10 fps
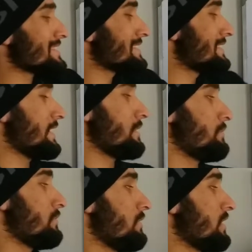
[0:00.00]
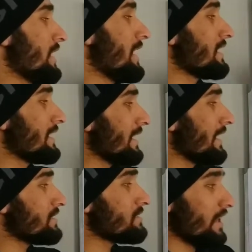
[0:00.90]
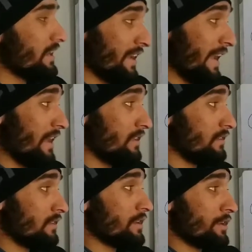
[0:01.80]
syllable and in in L.